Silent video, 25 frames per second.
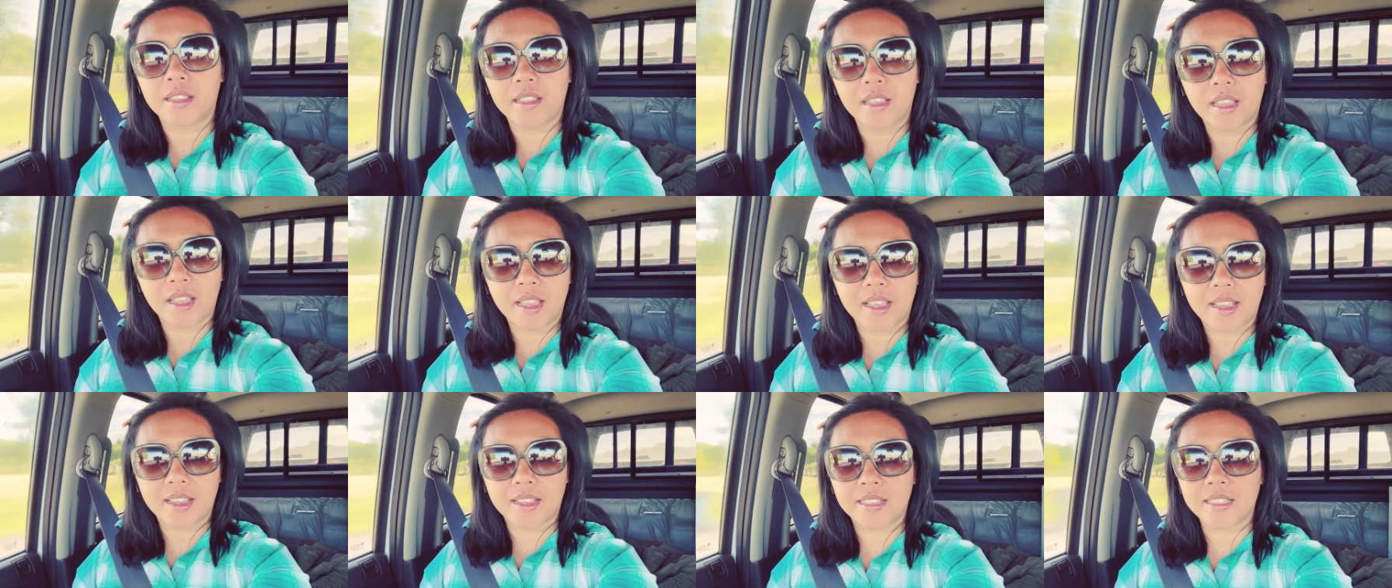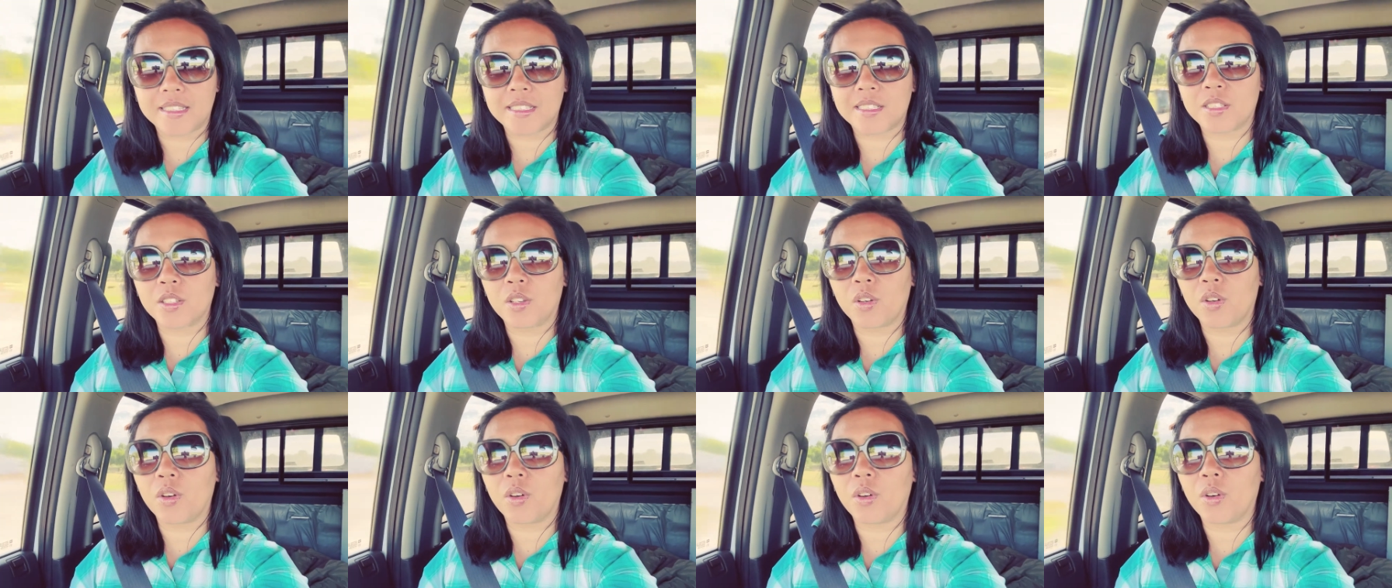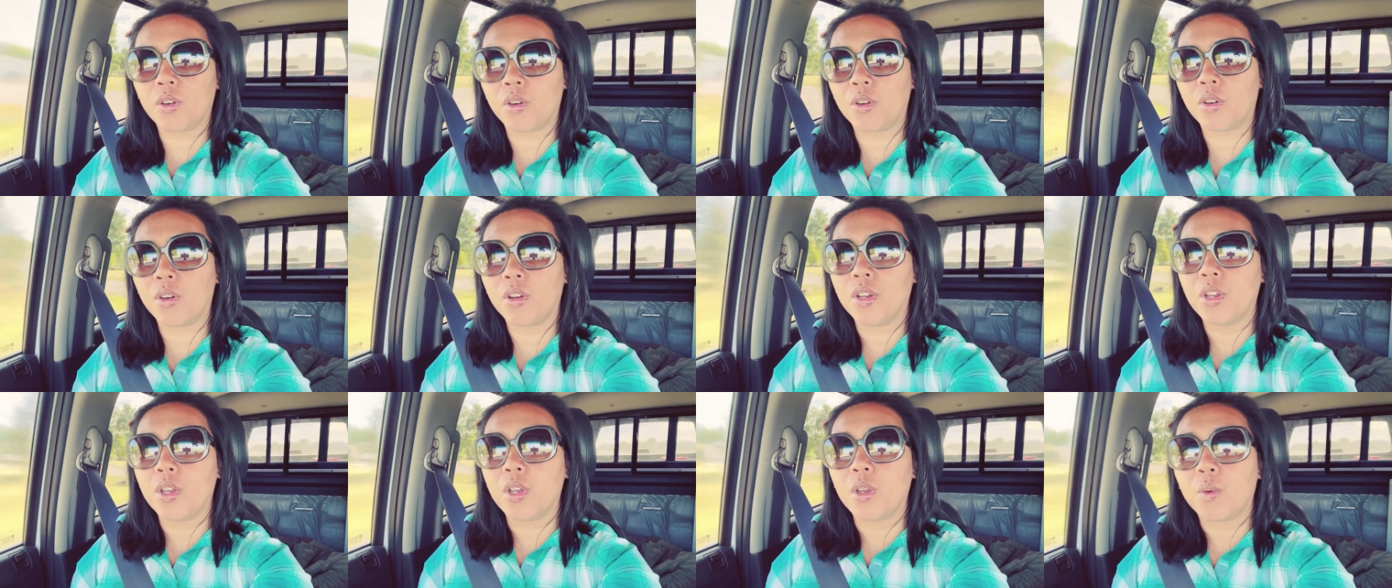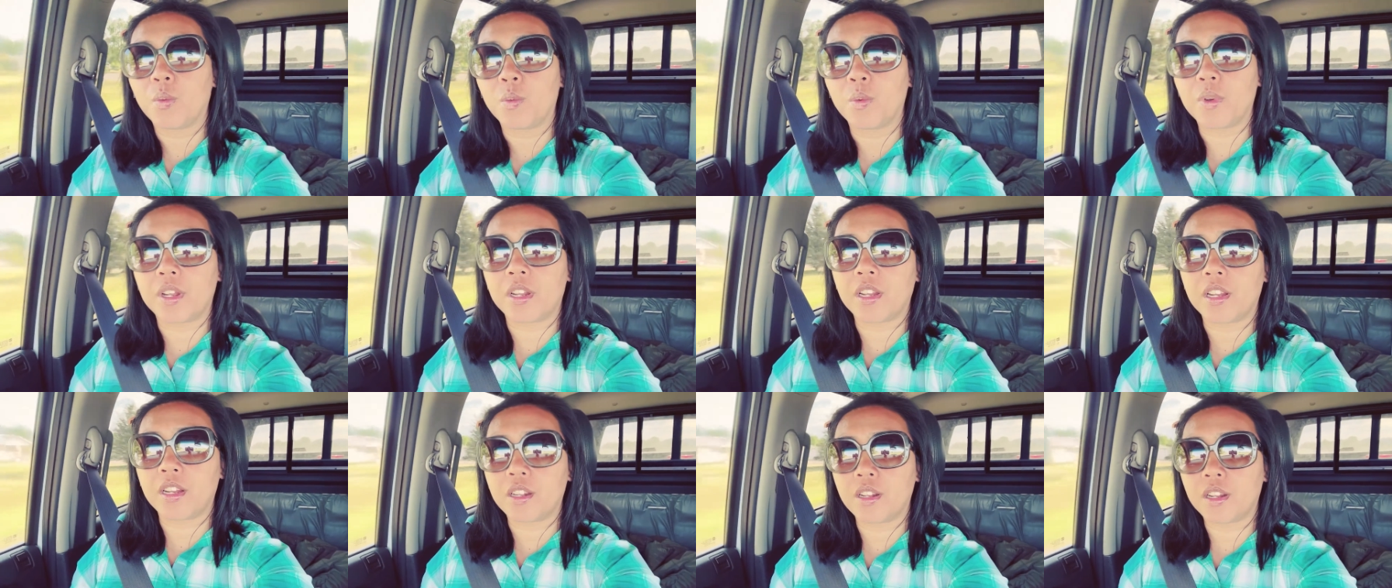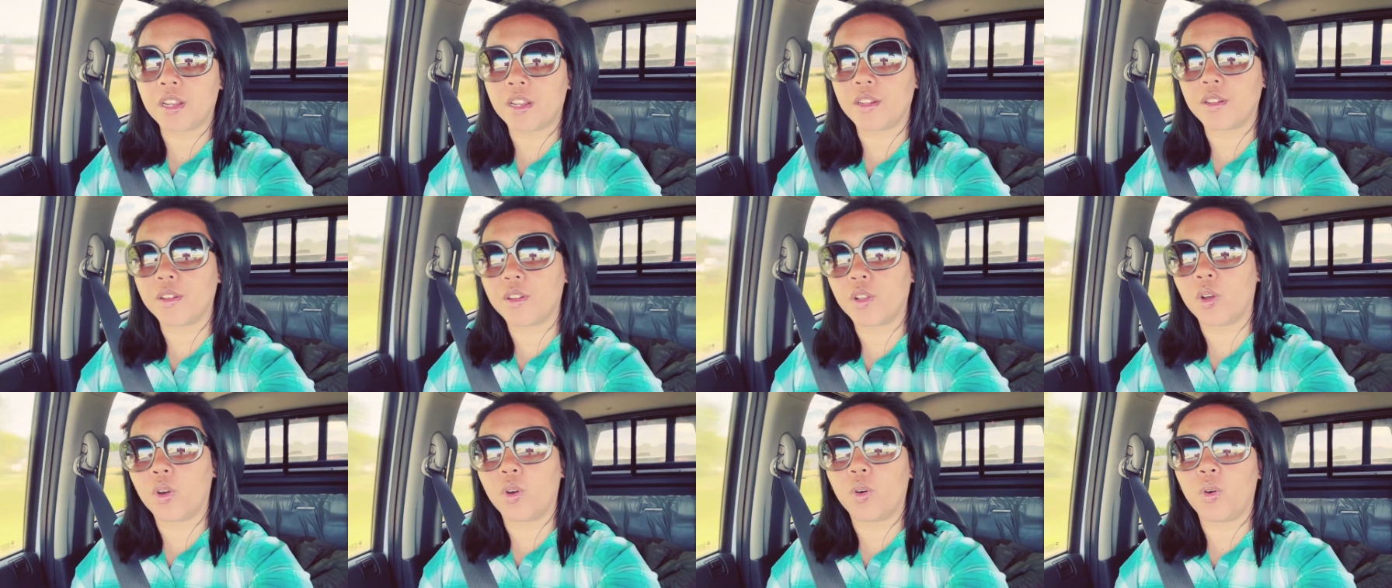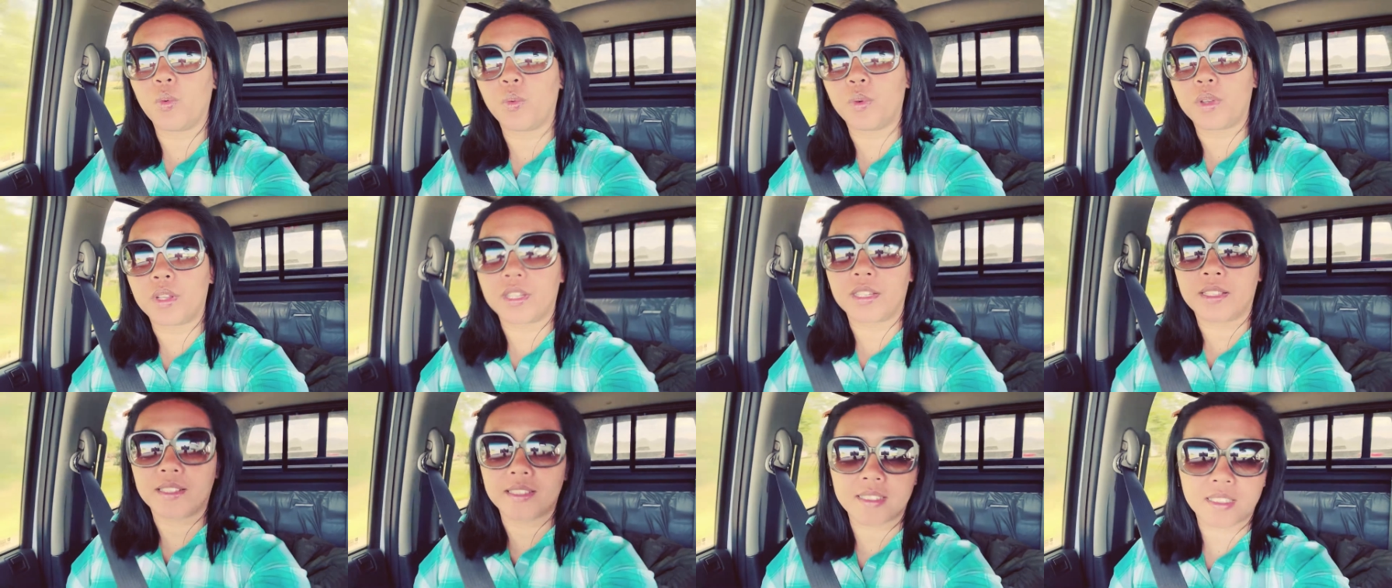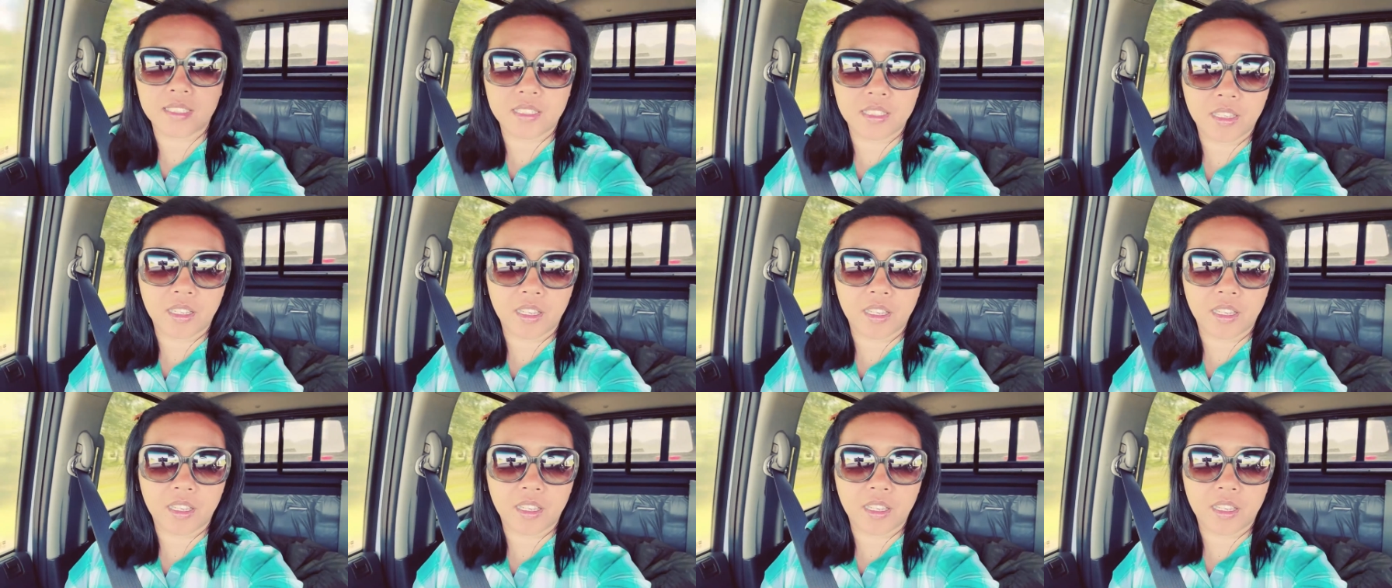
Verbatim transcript: yeah so we did not know when is